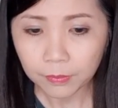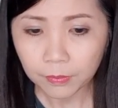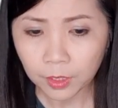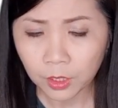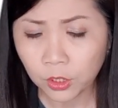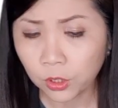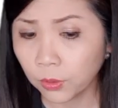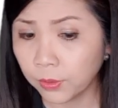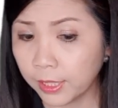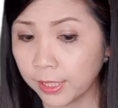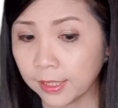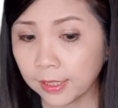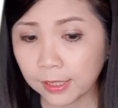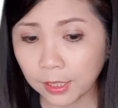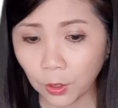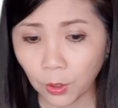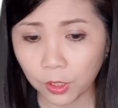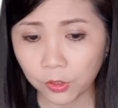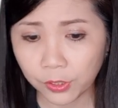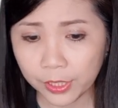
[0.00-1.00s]
So this is a
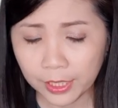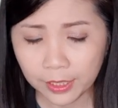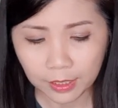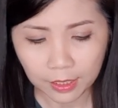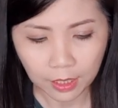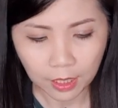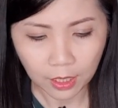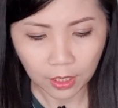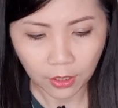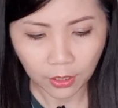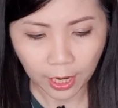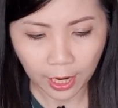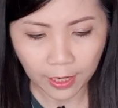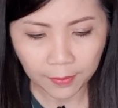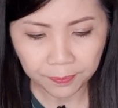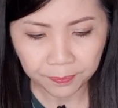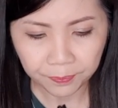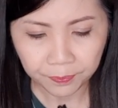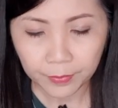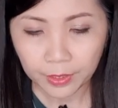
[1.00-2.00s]
quadrant,
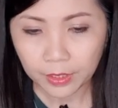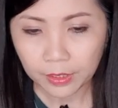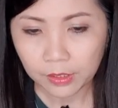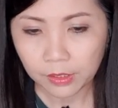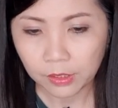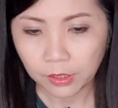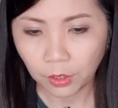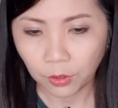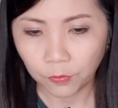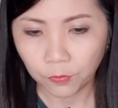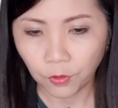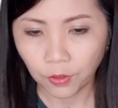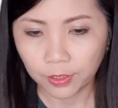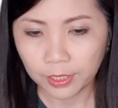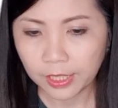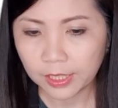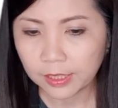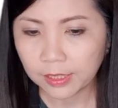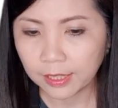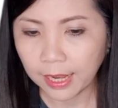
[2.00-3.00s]
okay? So for
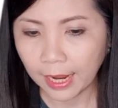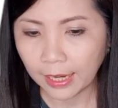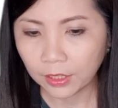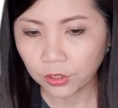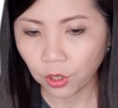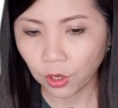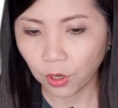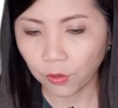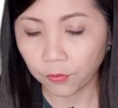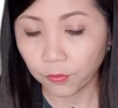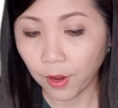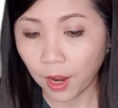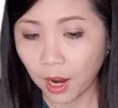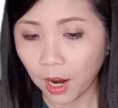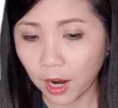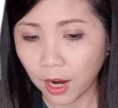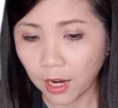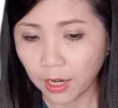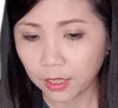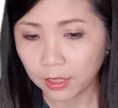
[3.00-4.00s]
this length of
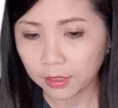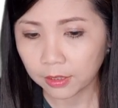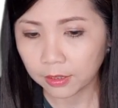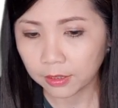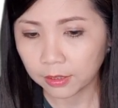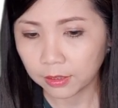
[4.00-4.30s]
arc,